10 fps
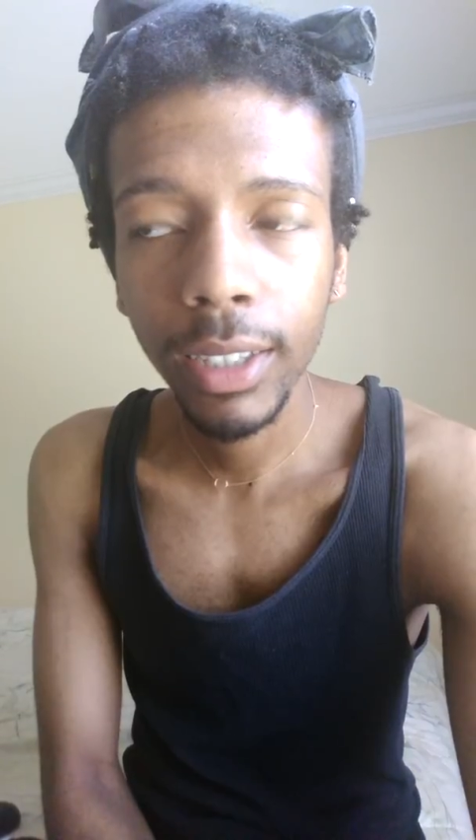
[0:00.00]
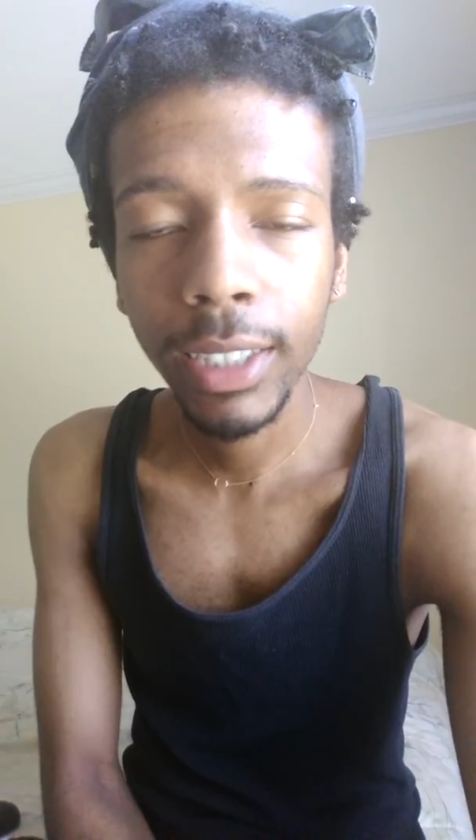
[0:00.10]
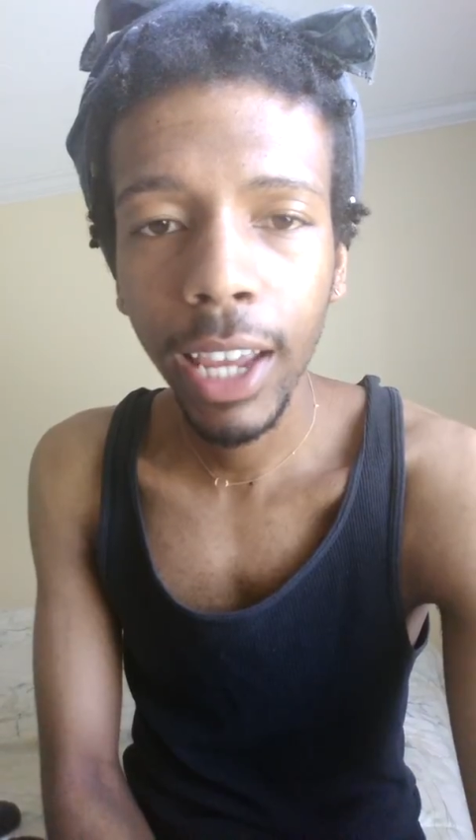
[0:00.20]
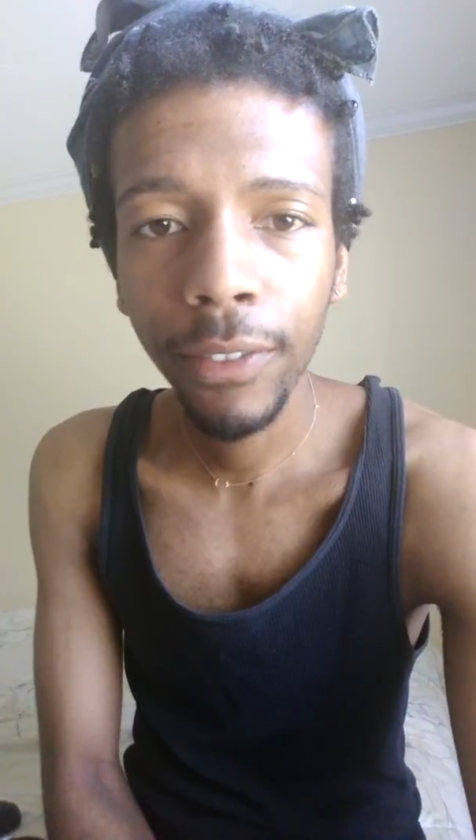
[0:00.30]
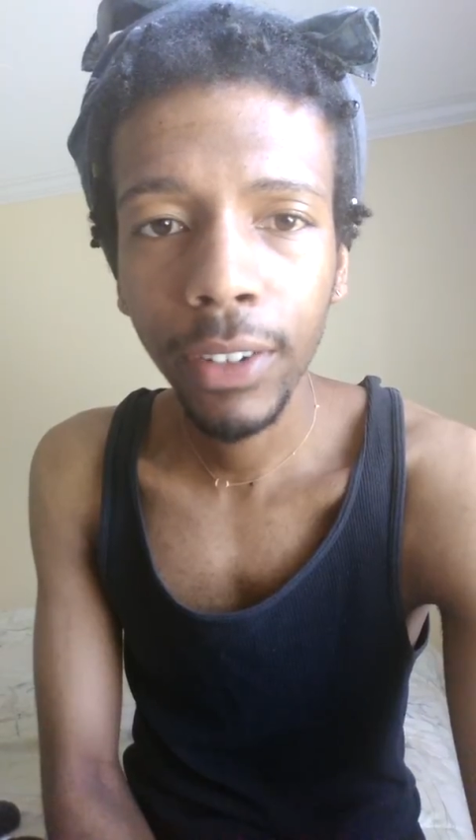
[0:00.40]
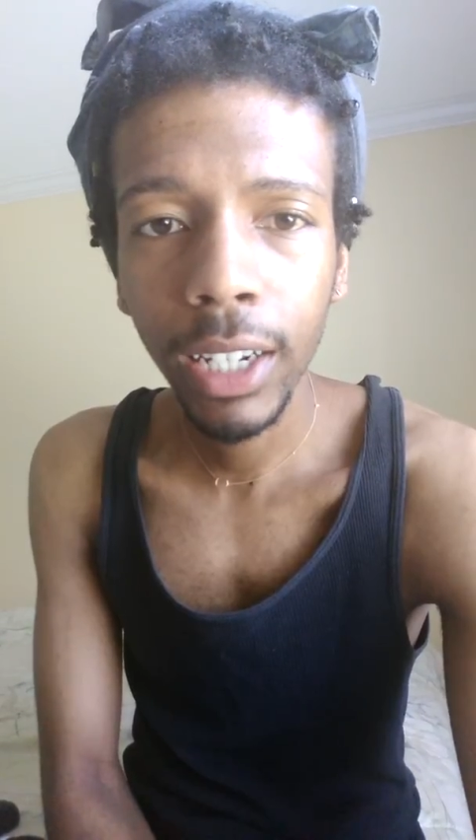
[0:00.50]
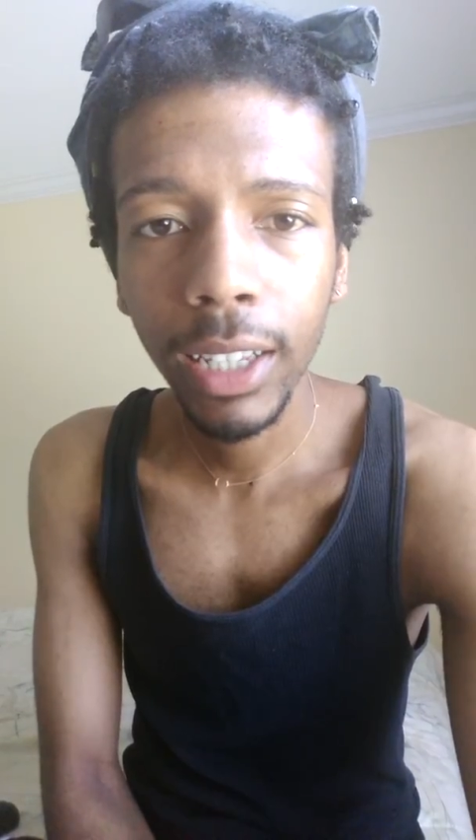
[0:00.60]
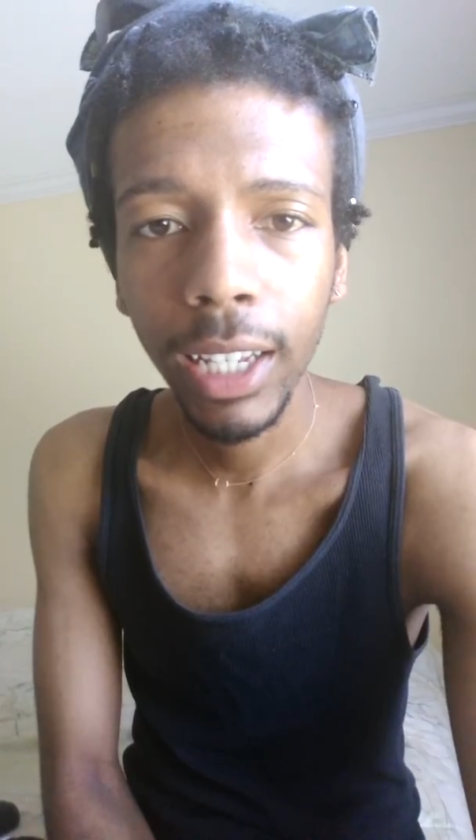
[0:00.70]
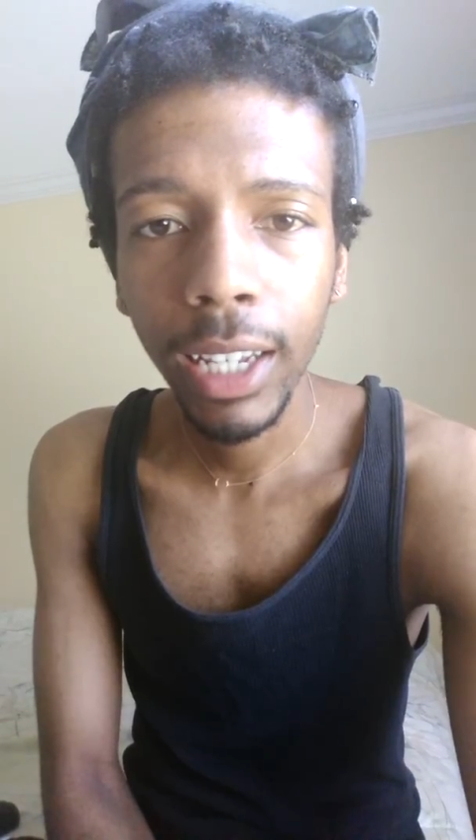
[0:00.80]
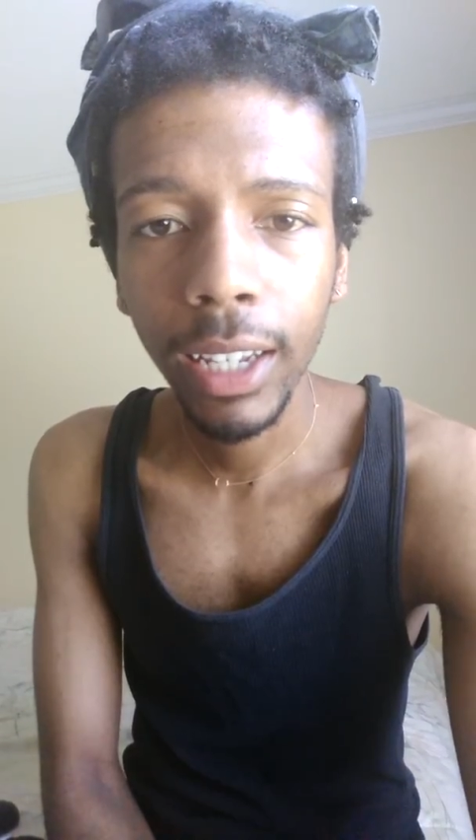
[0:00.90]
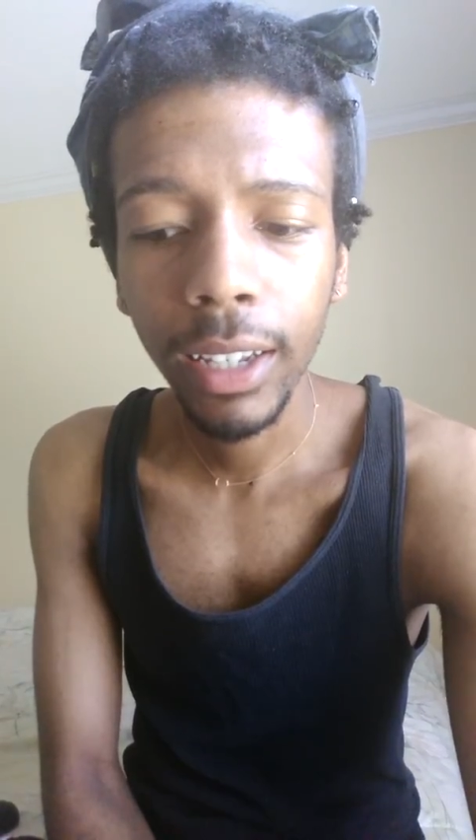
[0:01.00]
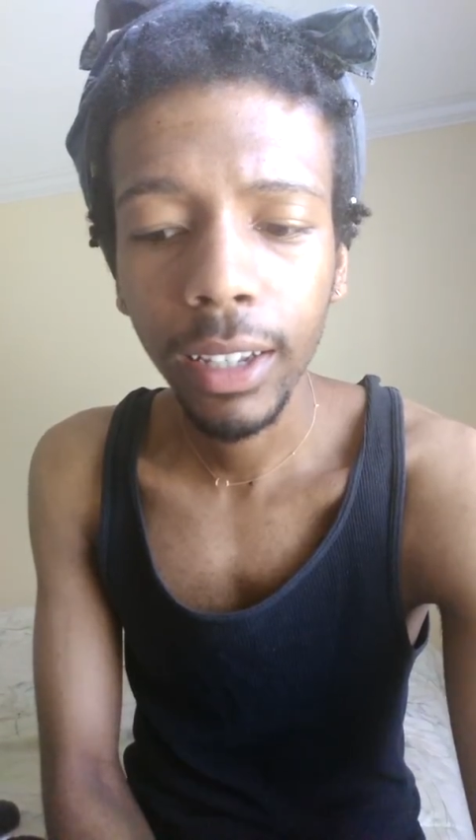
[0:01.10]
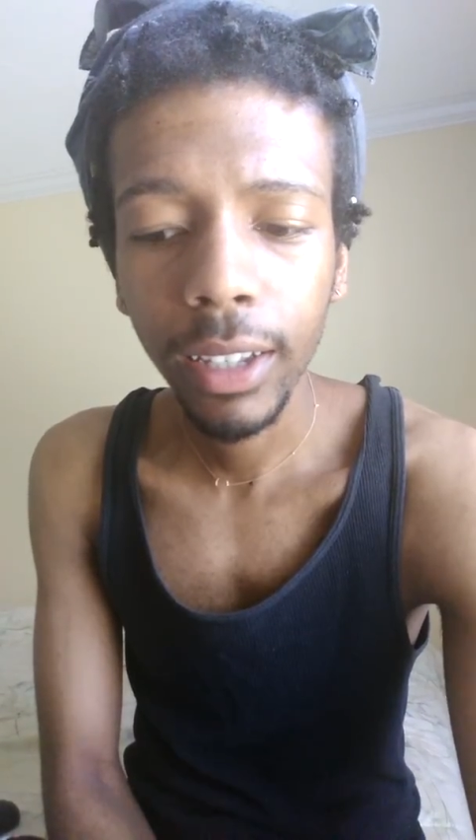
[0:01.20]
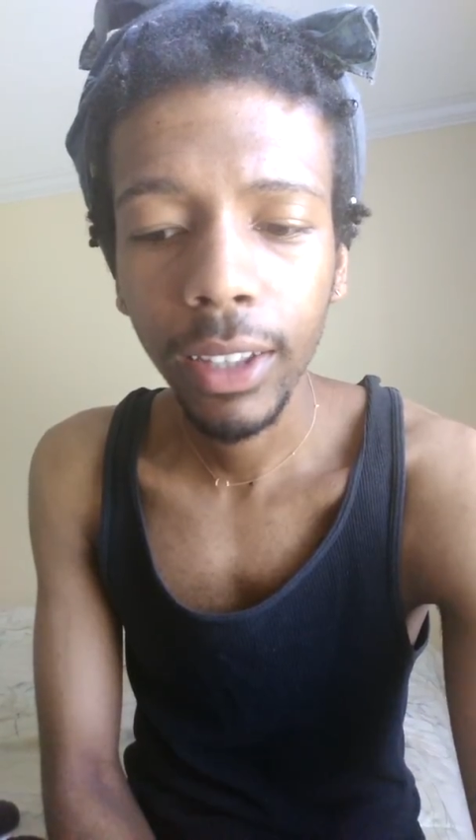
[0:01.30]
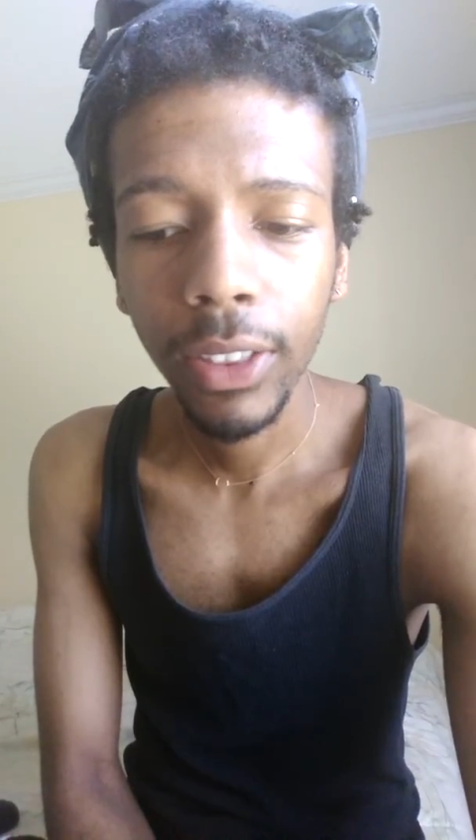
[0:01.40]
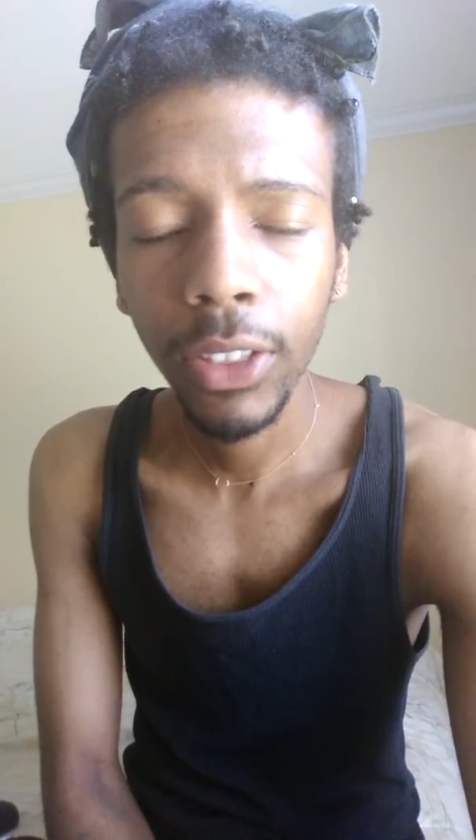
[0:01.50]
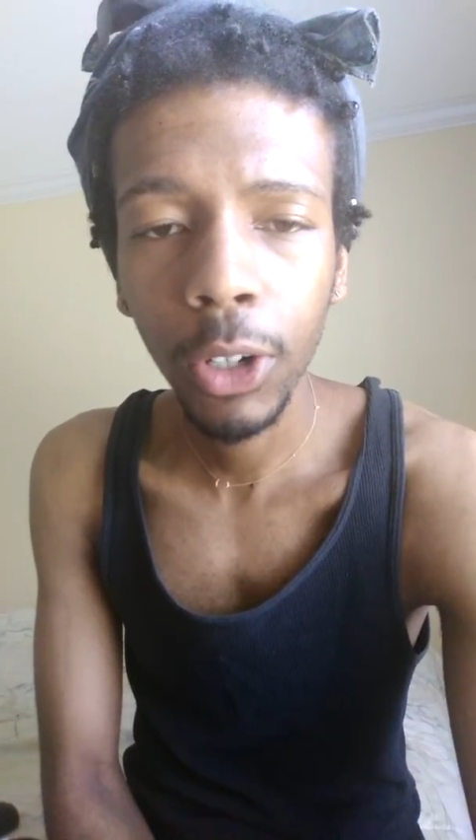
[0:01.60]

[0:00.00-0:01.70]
definitely the